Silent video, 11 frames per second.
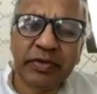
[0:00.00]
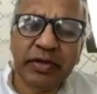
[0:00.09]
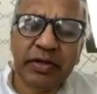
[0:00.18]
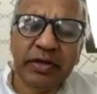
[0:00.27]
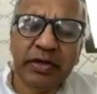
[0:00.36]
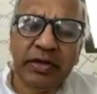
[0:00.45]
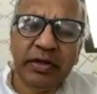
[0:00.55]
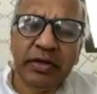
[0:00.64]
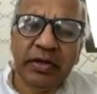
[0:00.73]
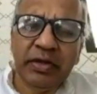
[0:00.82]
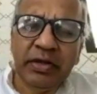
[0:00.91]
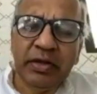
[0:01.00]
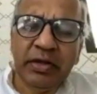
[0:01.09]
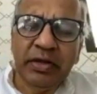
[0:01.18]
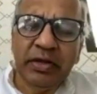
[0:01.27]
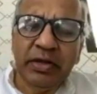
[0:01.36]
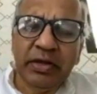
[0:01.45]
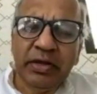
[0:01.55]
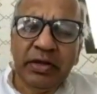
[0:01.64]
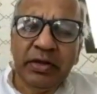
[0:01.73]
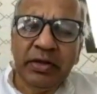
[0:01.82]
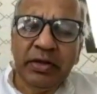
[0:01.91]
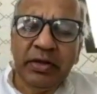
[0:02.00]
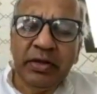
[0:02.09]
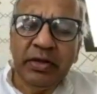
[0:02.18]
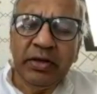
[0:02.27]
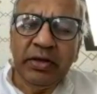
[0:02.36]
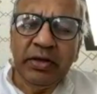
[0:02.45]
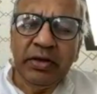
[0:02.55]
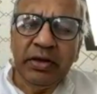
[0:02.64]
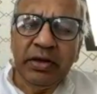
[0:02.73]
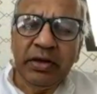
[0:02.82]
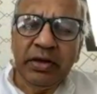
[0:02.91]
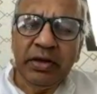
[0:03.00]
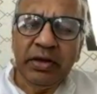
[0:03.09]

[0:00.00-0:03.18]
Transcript: (silence)